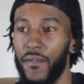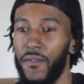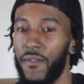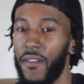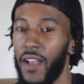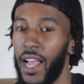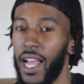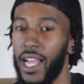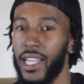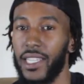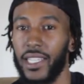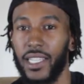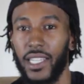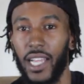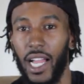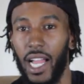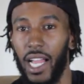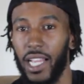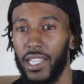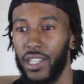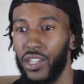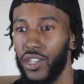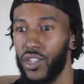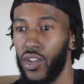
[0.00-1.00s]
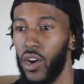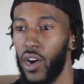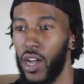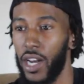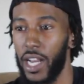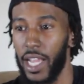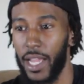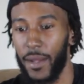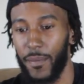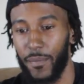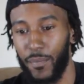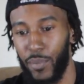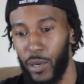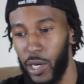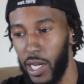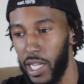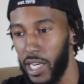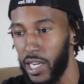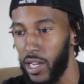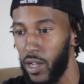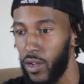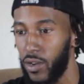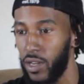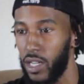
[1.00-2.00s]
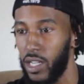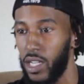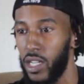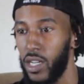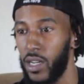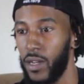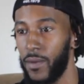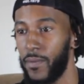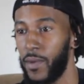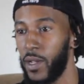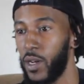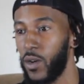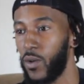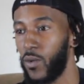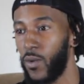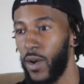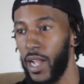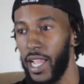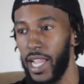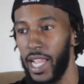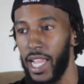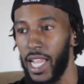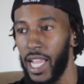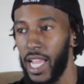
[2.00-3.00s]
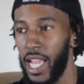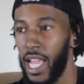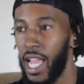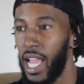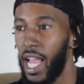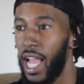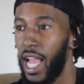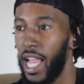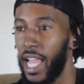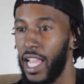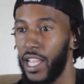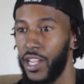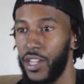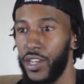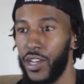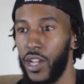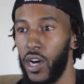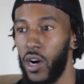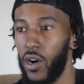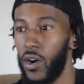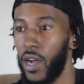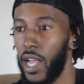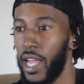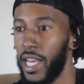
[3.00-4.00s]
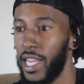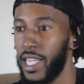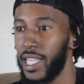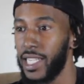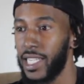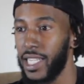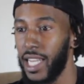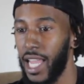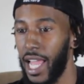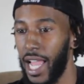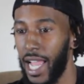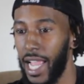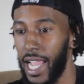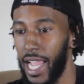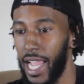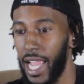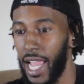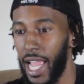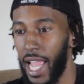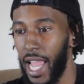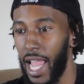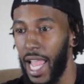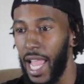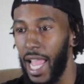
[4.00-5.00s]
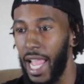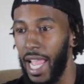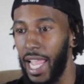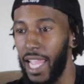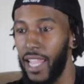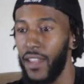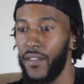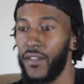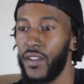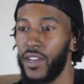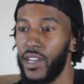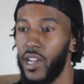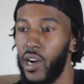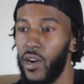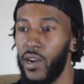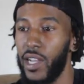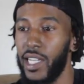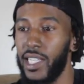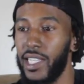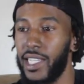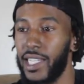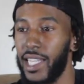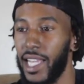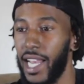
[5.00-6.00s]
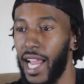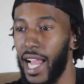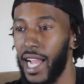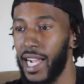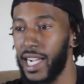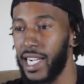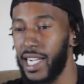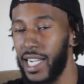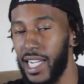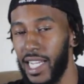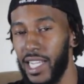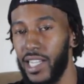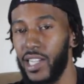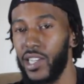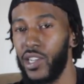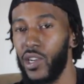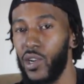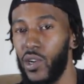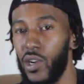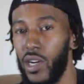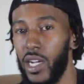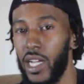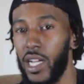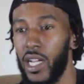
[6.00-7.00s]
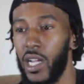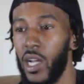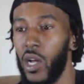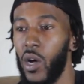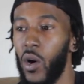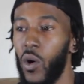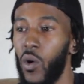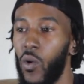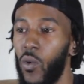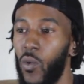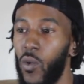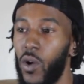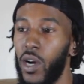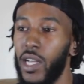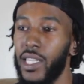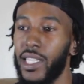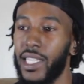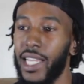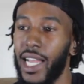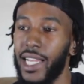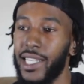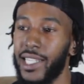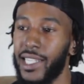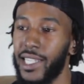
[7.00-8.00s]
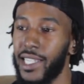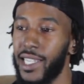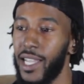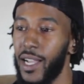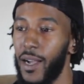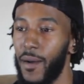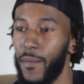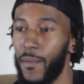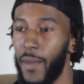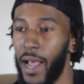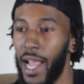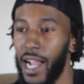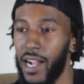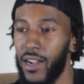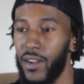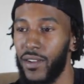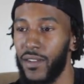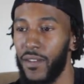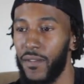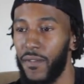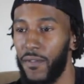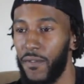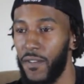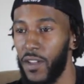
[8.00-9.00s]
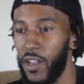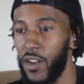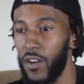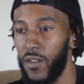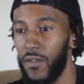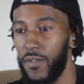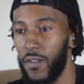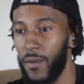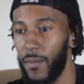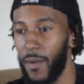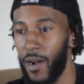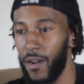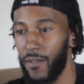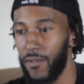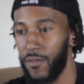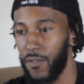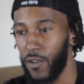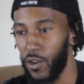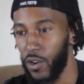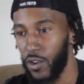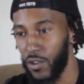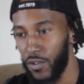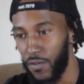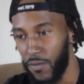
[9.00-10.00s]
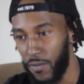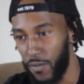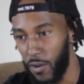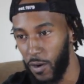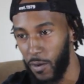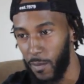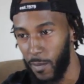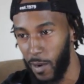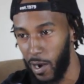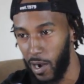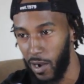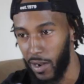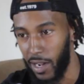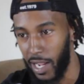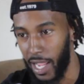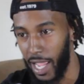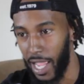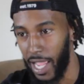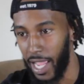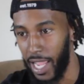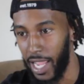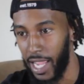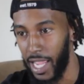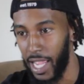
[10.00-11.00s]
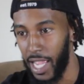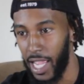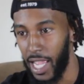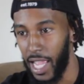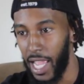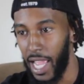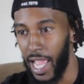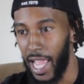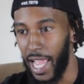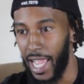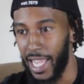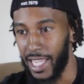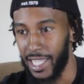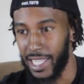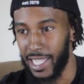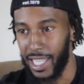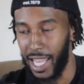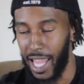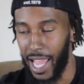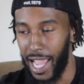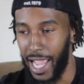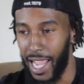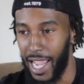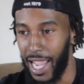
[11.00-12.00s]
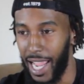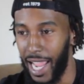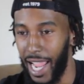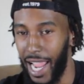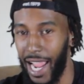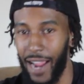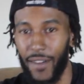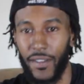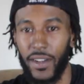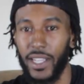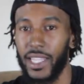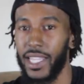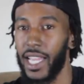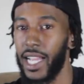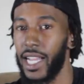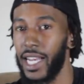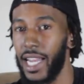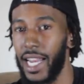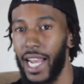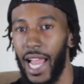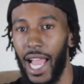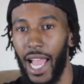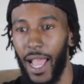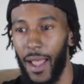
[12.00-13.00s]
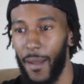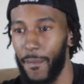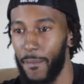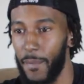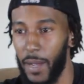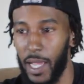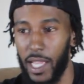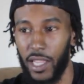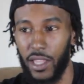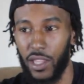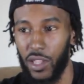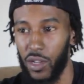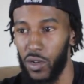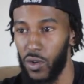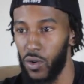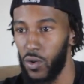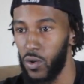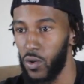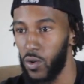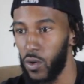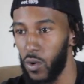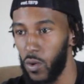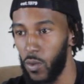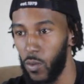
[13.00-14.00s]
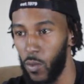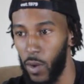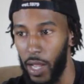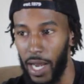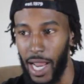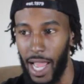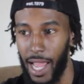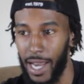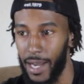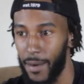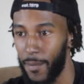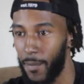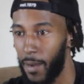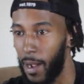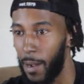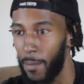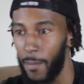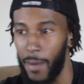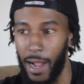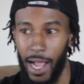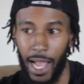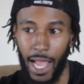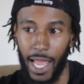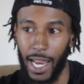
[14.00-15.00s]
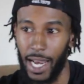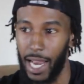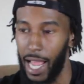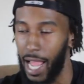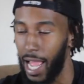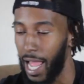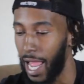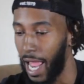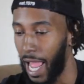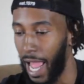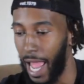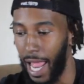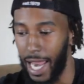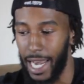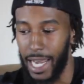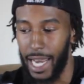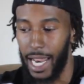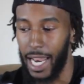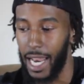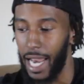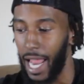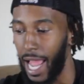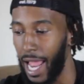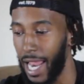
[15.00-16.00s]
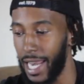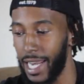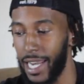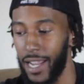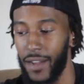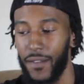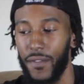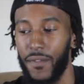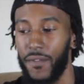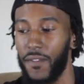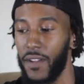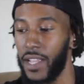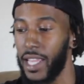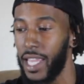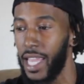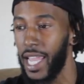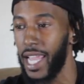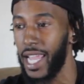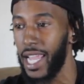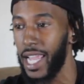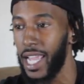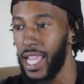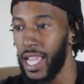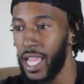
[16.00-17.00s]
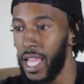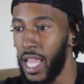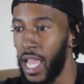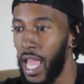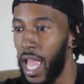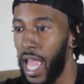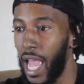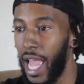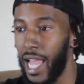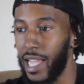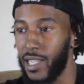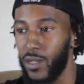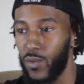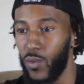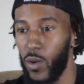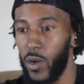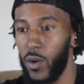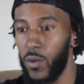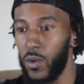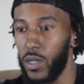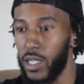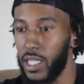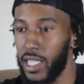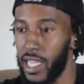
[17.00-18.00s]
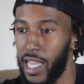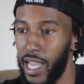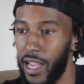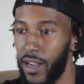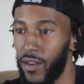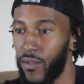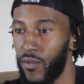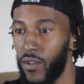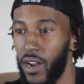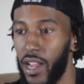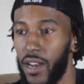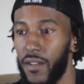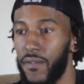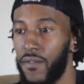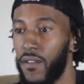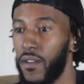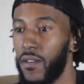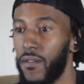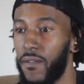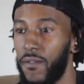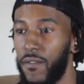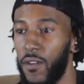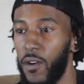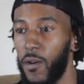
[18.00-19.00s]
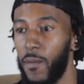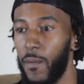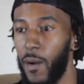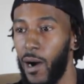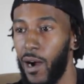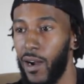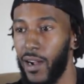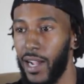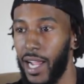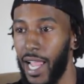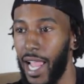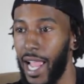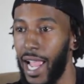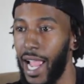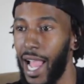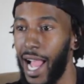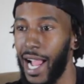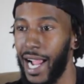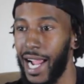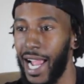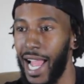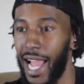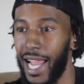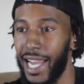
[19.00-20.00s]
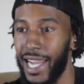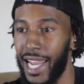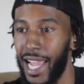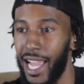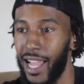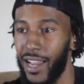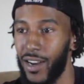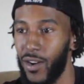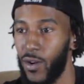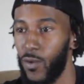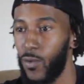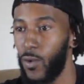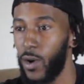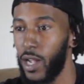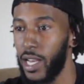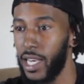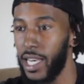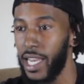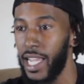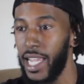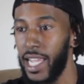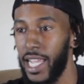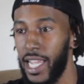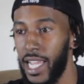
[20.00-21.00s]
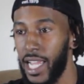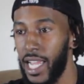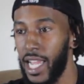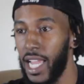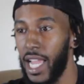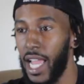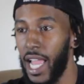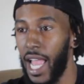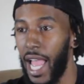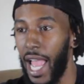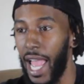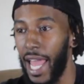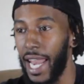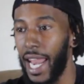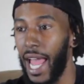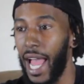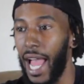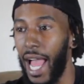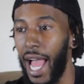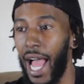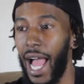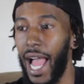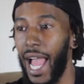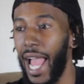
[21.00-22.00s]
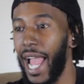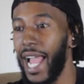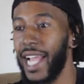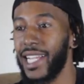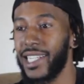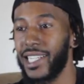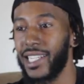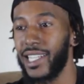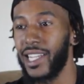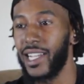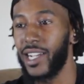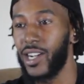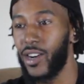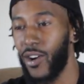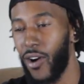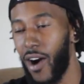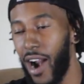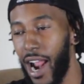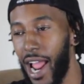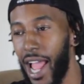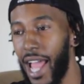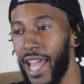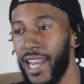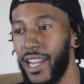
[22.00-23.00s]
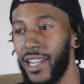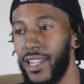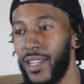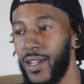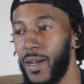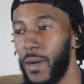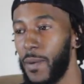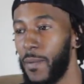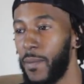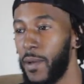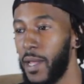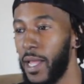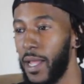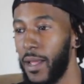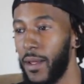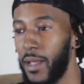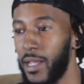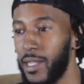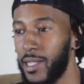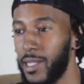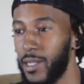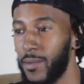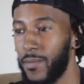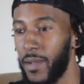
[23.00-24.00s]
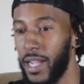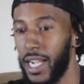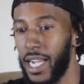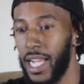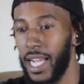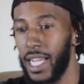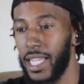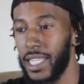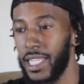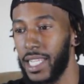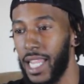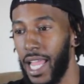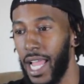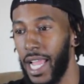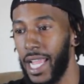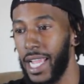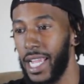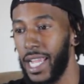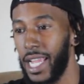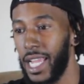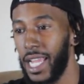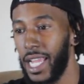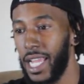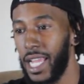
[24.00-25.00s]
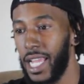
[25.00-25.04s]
faster. I started putting on a little bit of weight. And, you know, and it's like, even though he said I couldn't do it, once I stepped back on the field for my first football game, it's like everything that I have been through went out to my mind. I never forget, as we was getting ready for the football game, I got down on one knee and I actually cried a little bit. It was because, like,